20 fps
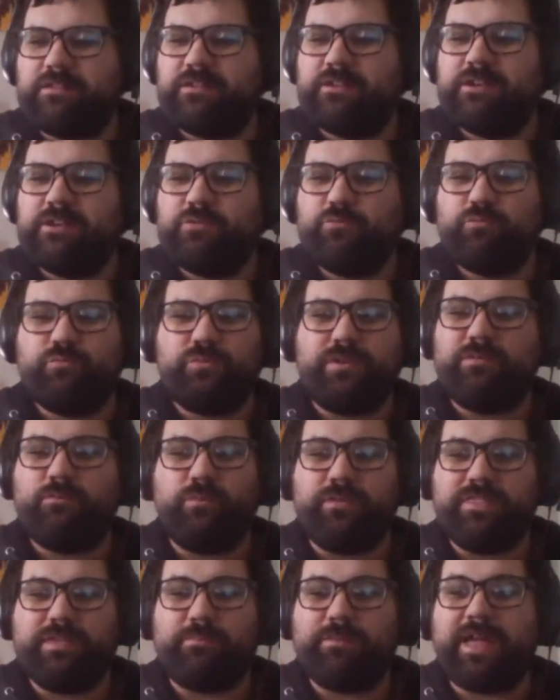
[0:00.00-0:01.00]
when they're
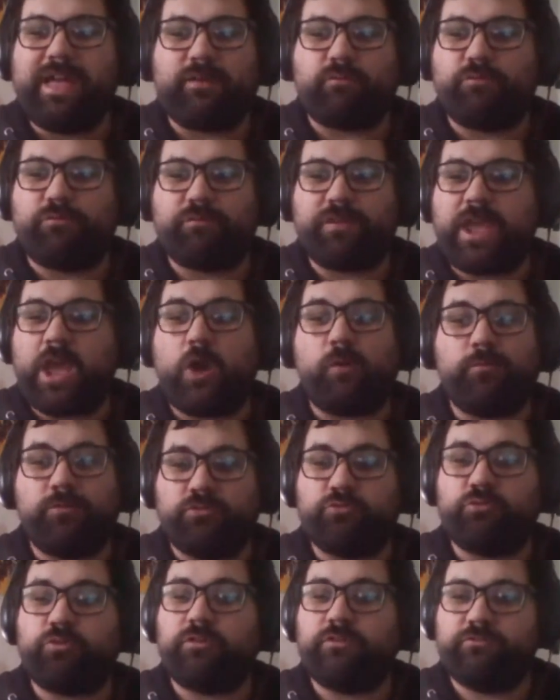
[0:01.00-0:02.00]
playing with cowboy
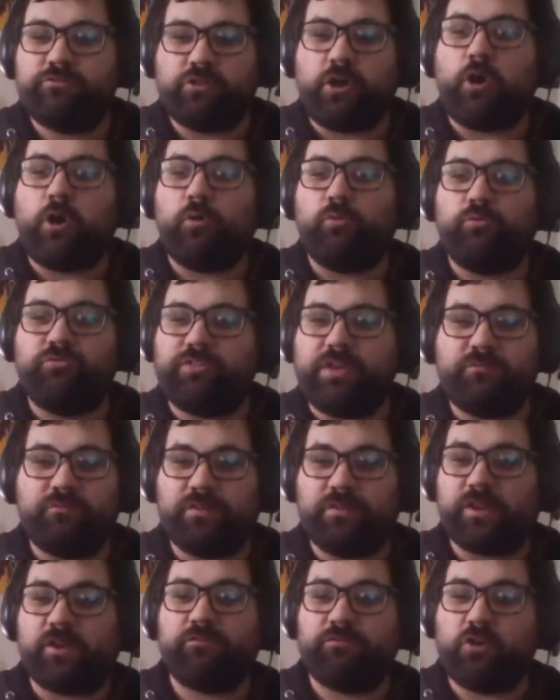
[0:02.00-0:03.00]
toys, they think of
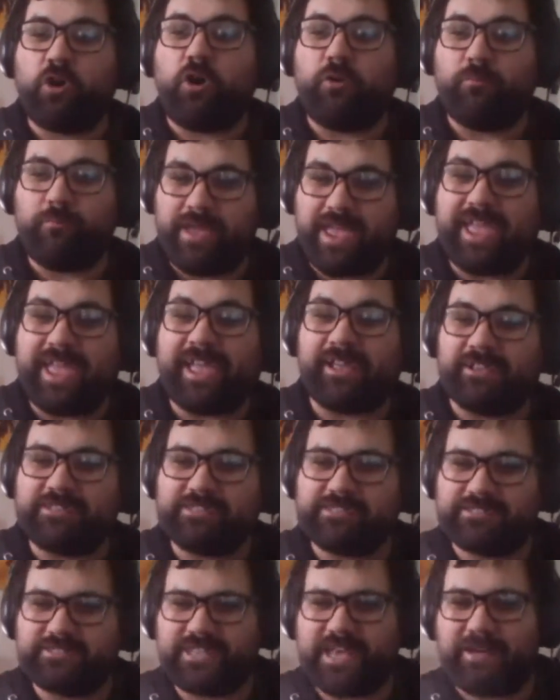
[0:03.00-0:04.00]
Tom Hanks
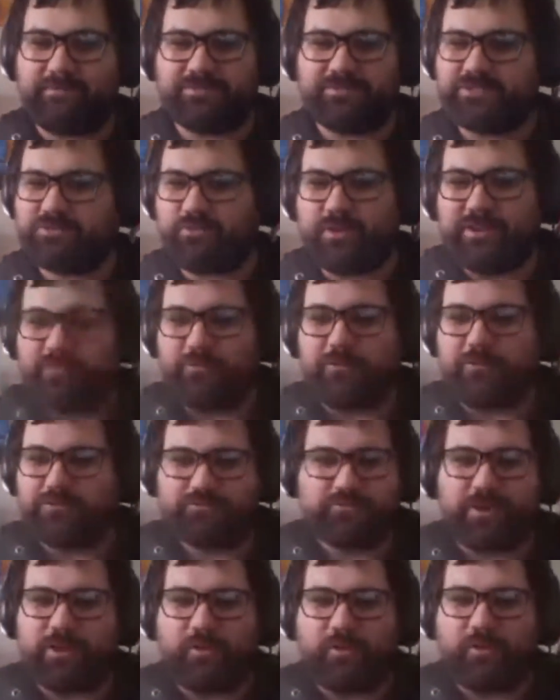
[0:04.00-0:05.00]
straight
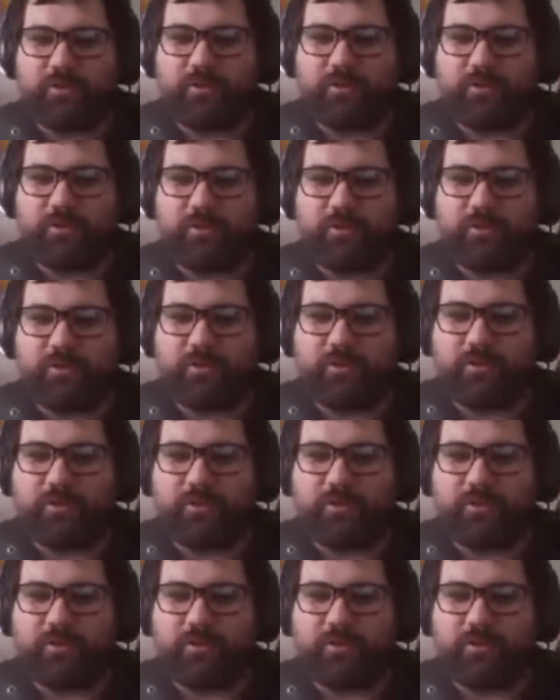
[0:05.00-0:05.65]
off the bat.